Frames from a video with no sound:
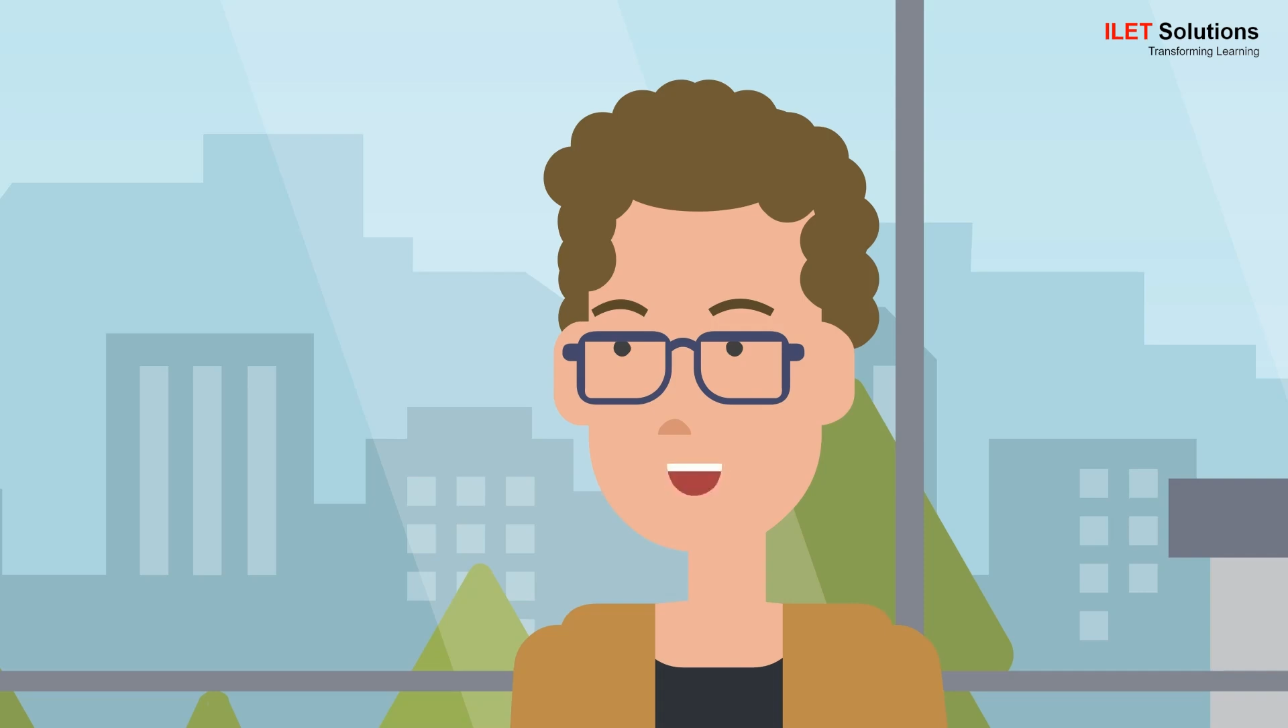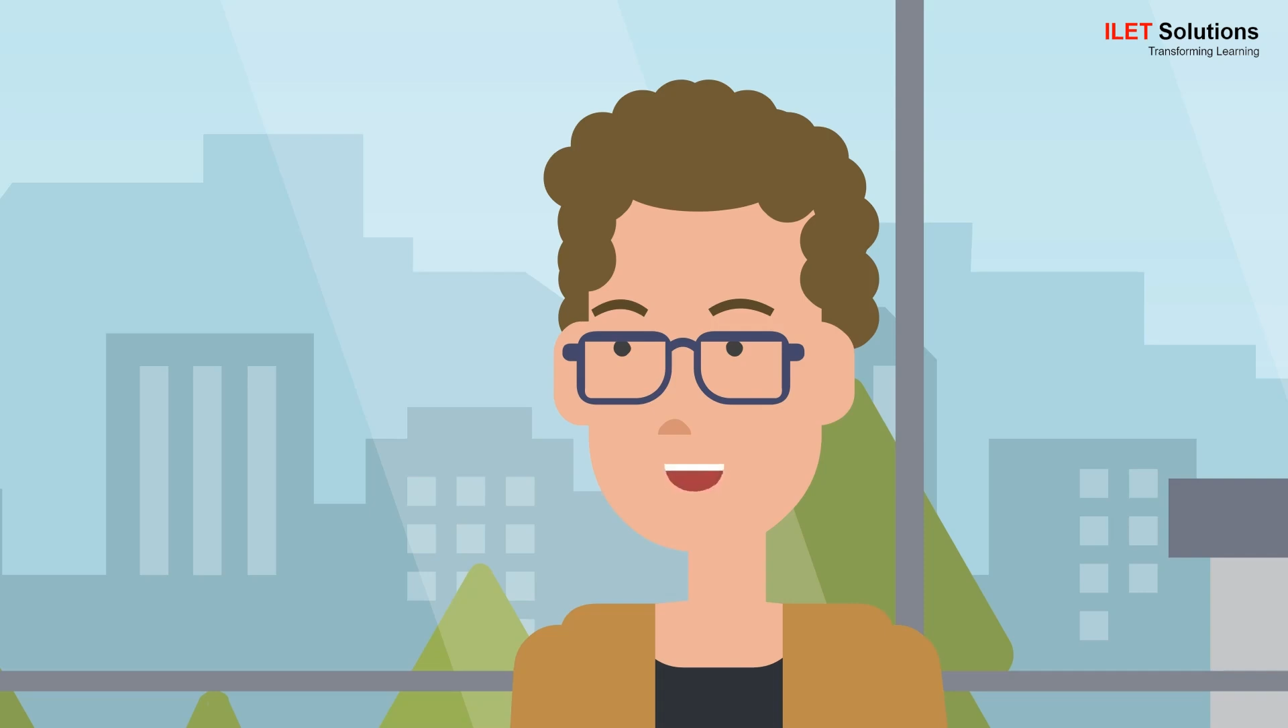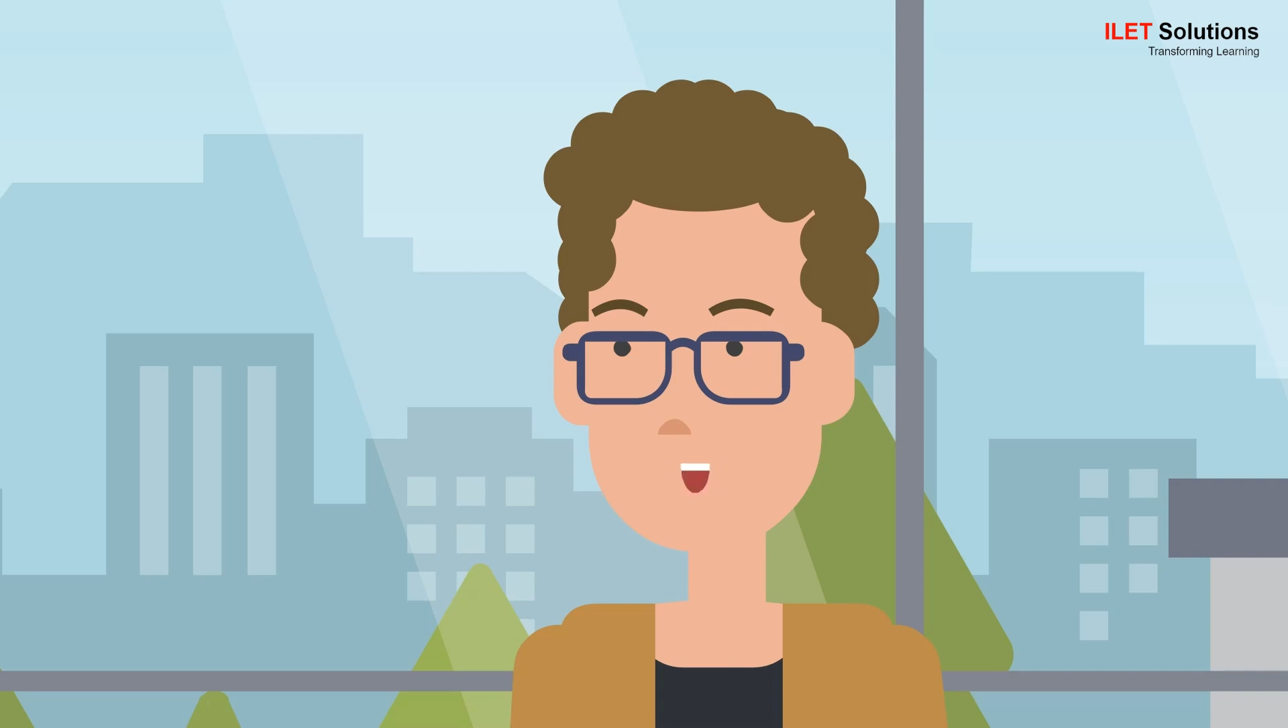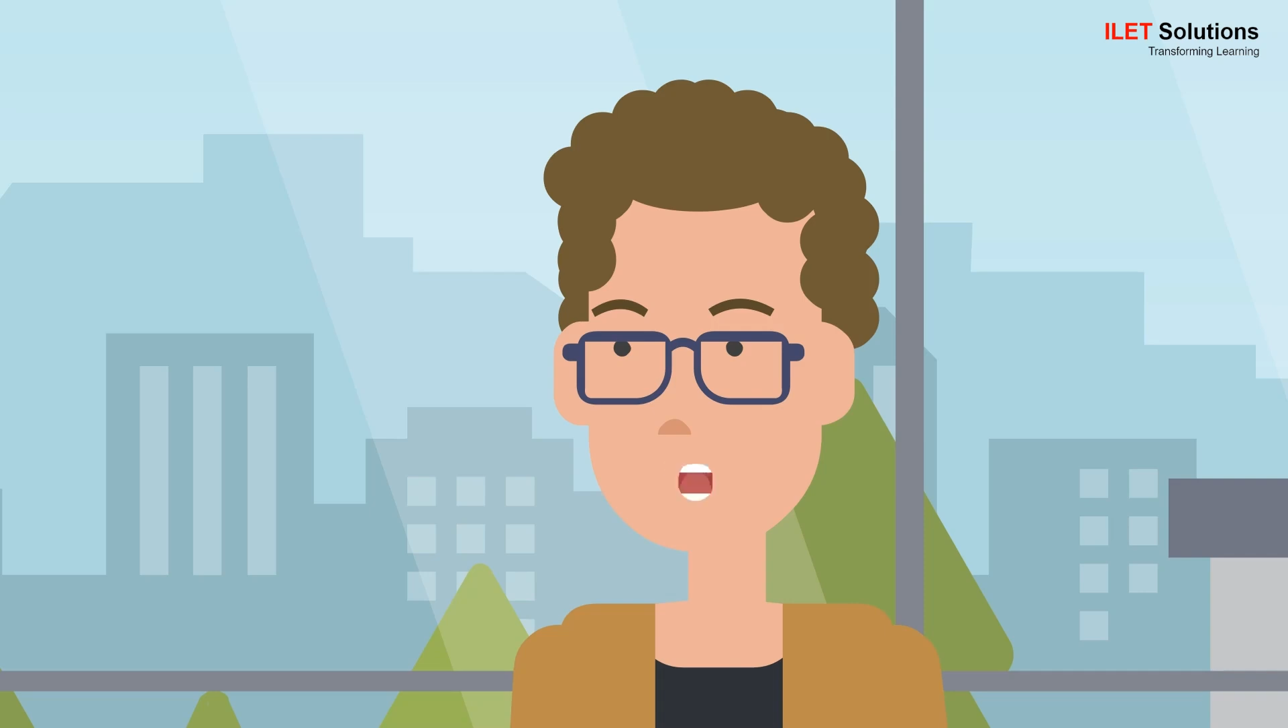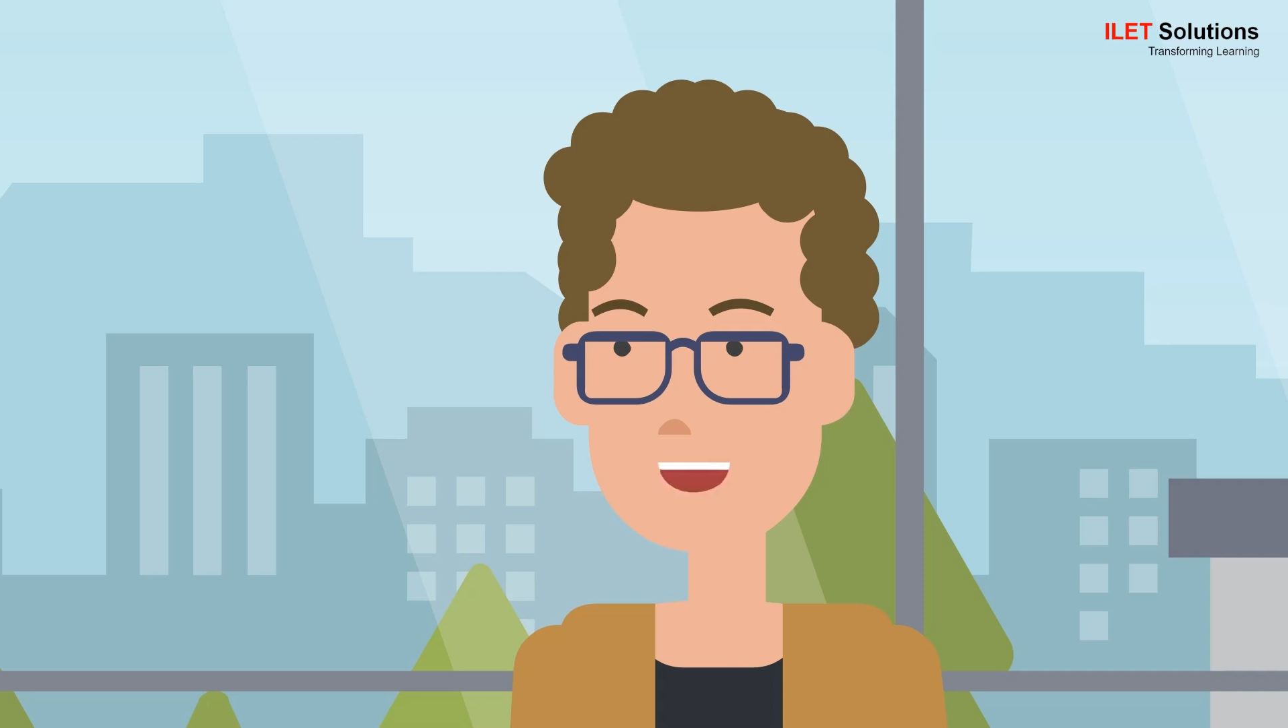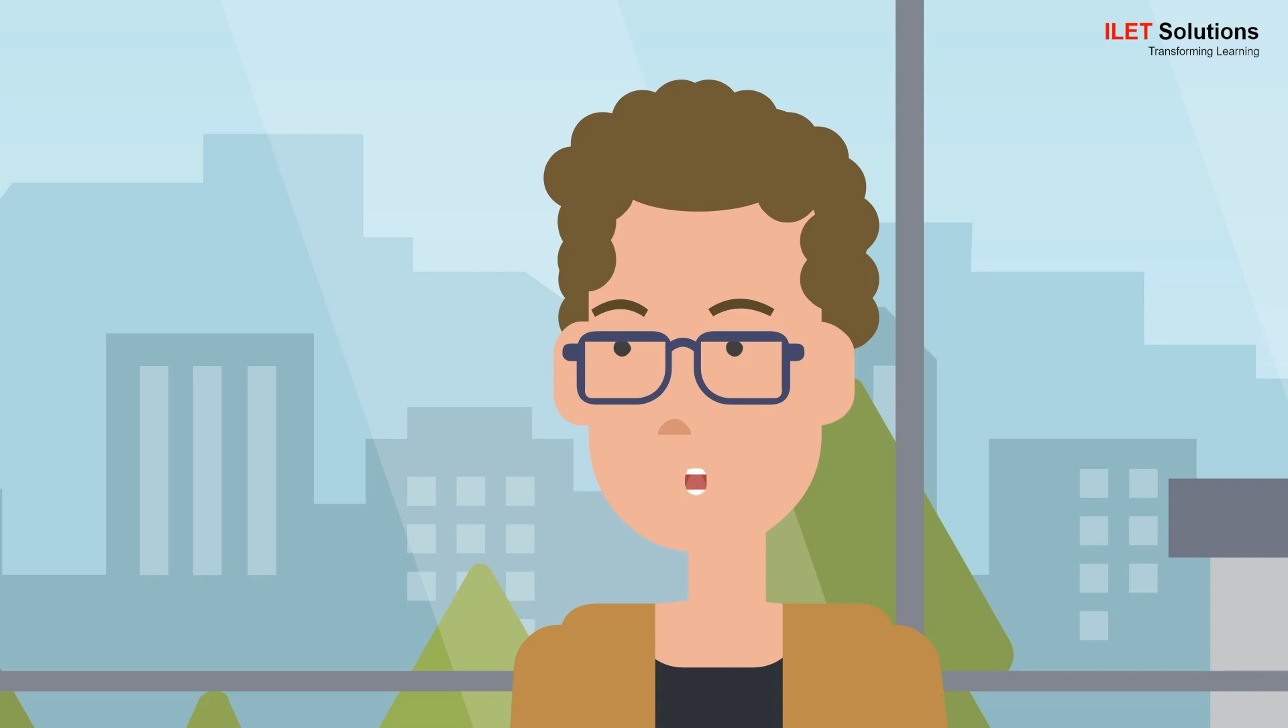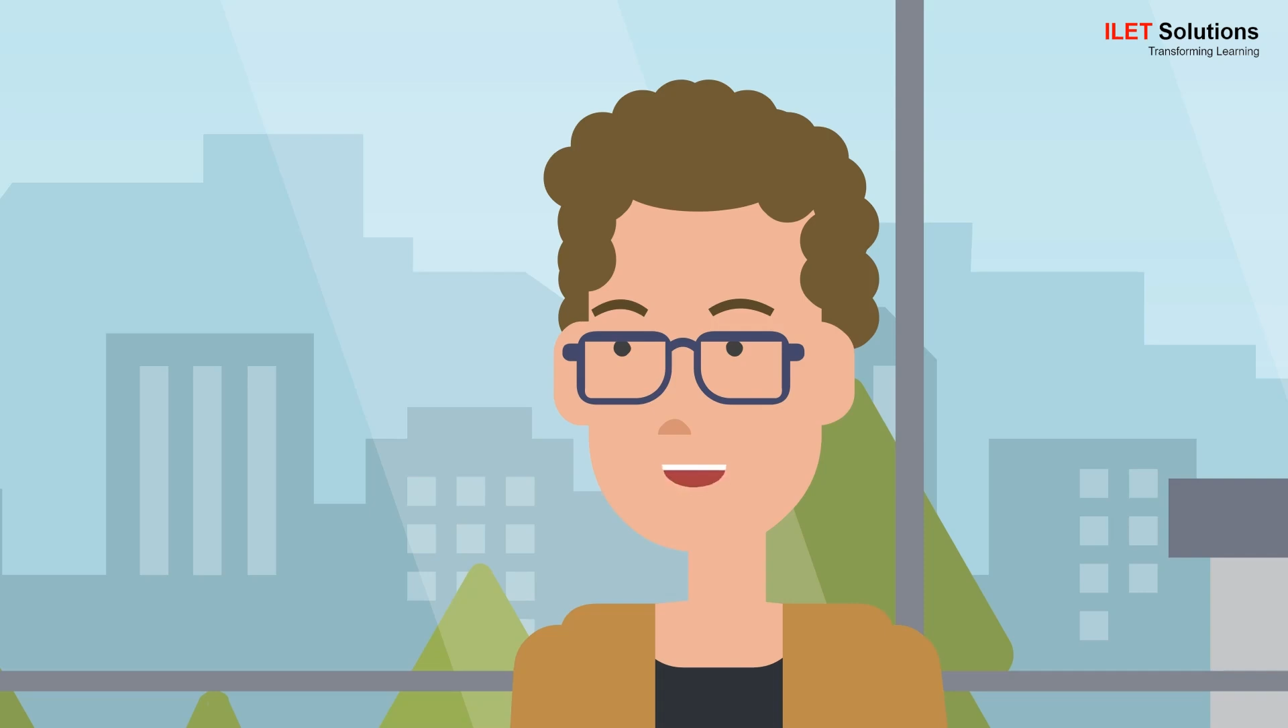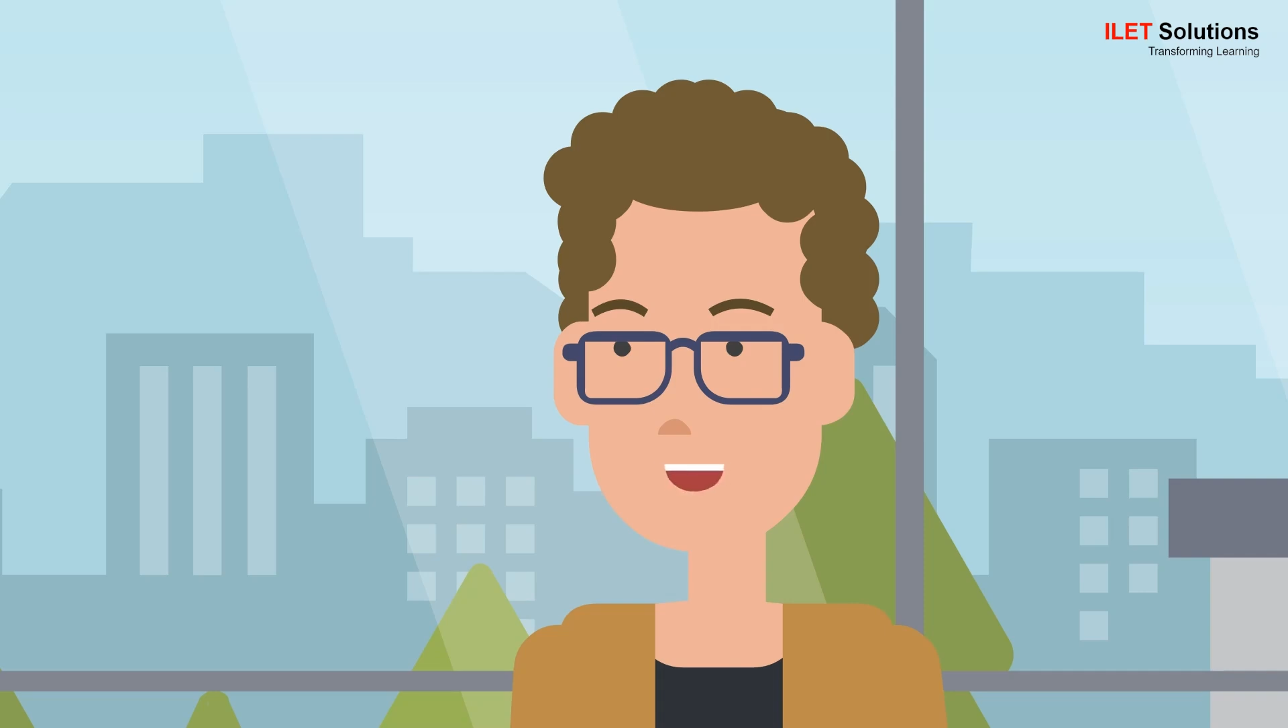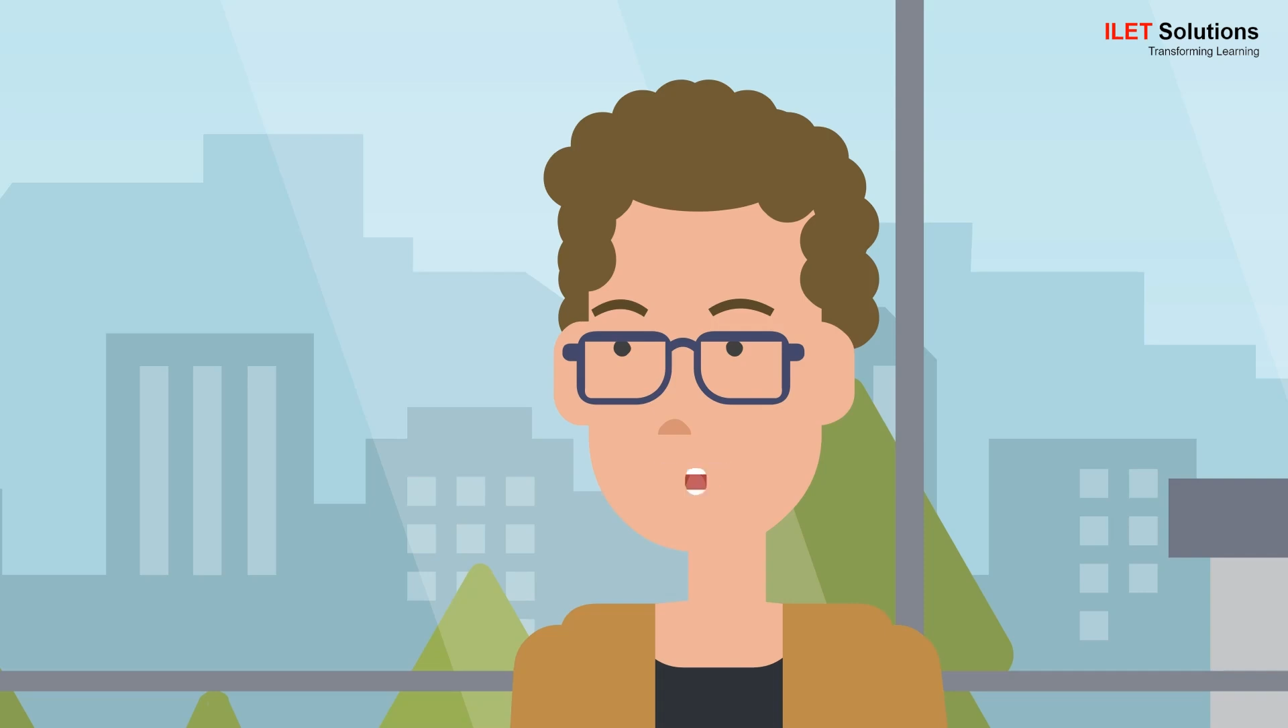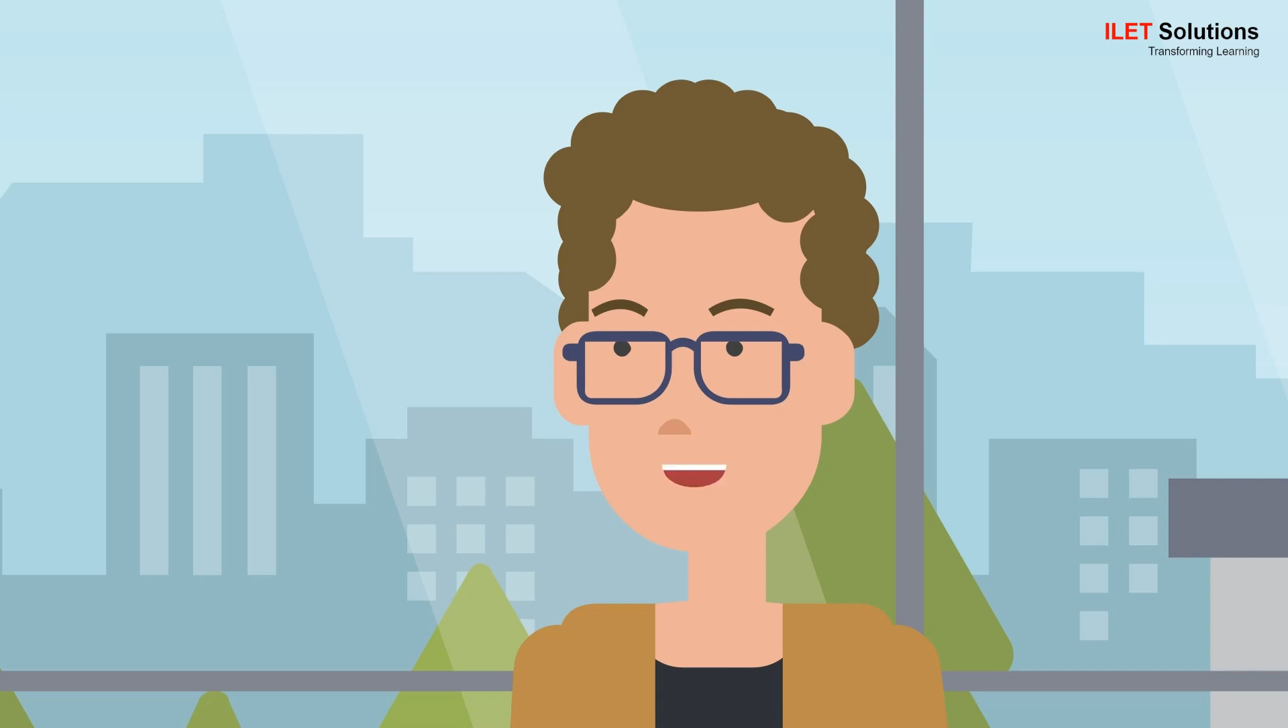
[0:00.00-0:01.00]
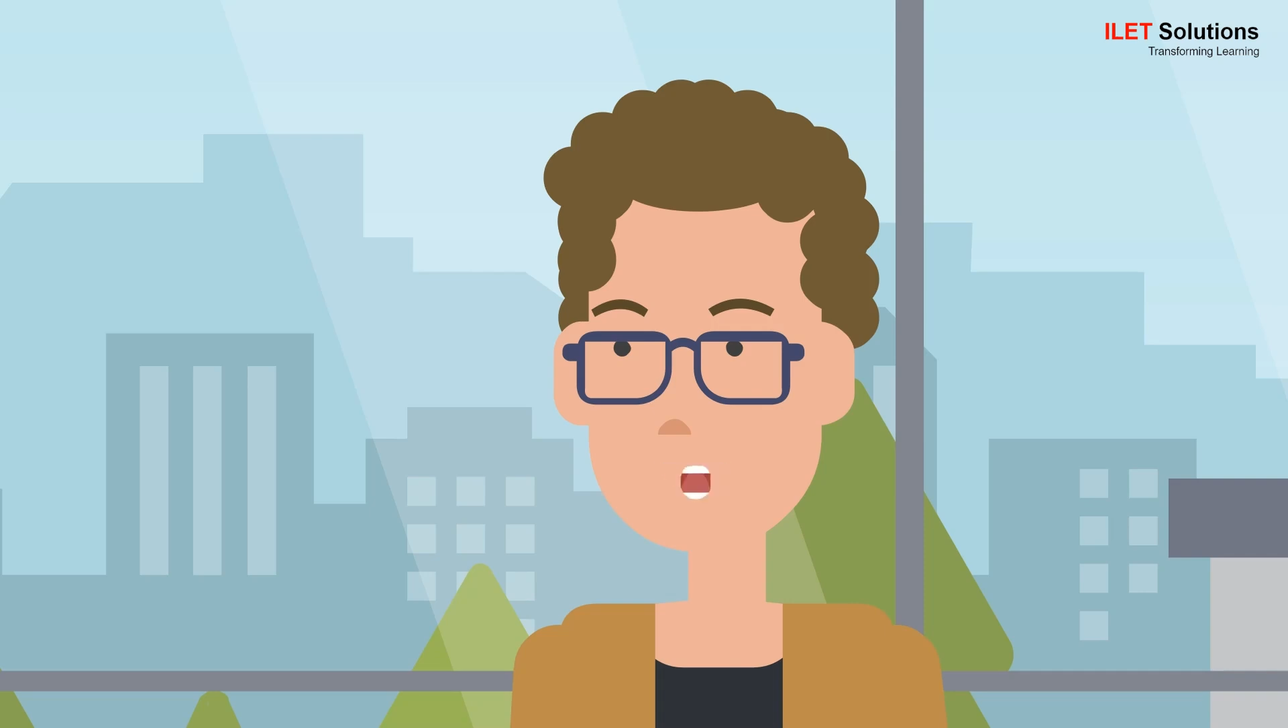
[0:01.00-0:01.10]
is ideal for those who